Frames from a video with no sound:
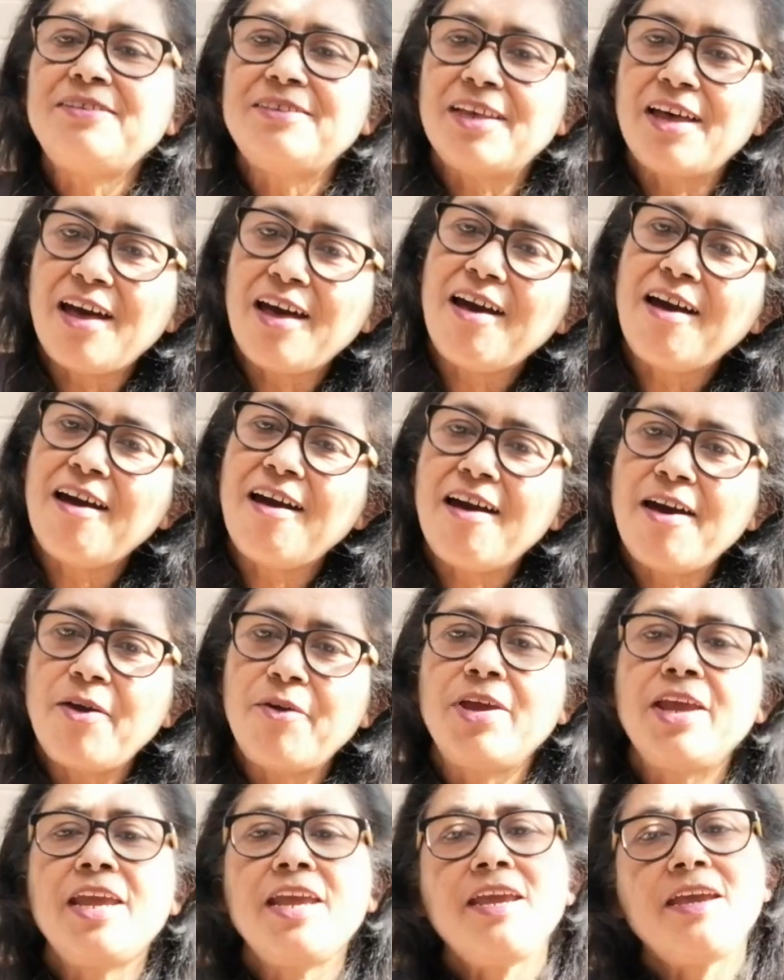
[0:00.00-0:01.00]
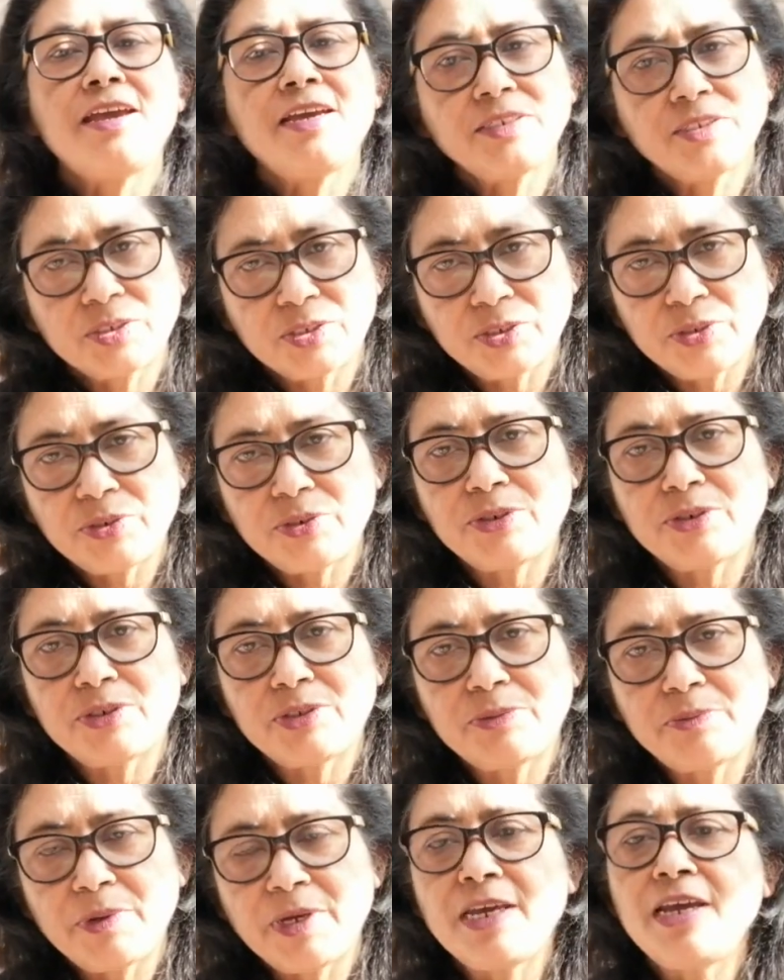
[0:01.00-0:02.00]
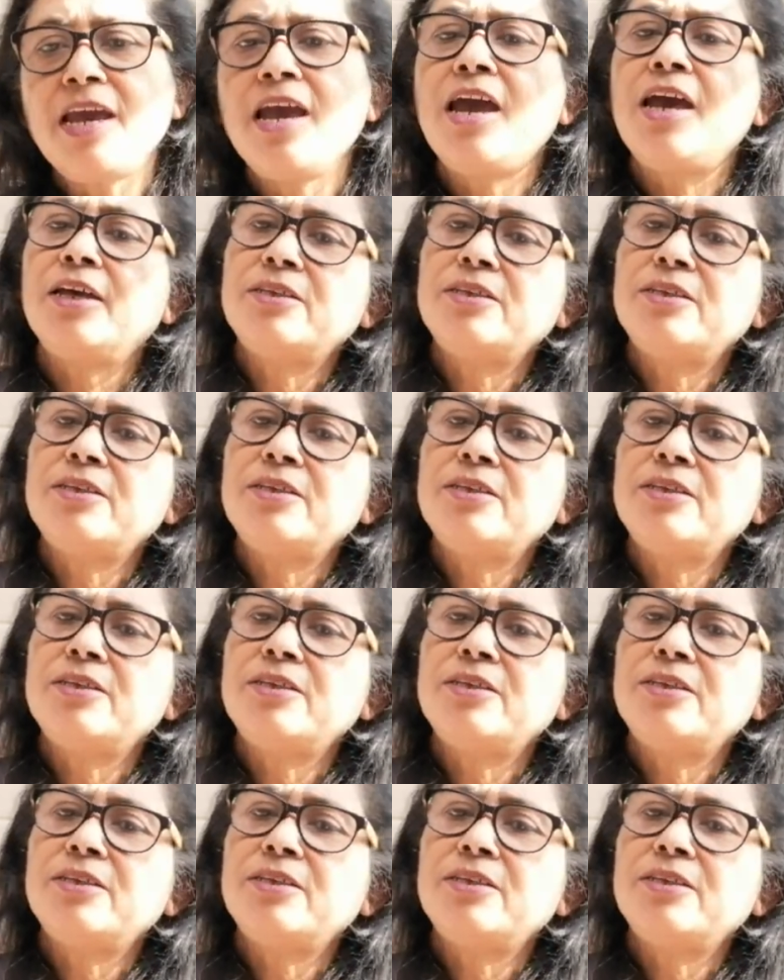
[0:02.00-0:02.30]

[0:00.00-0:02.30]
sorry, excuse me,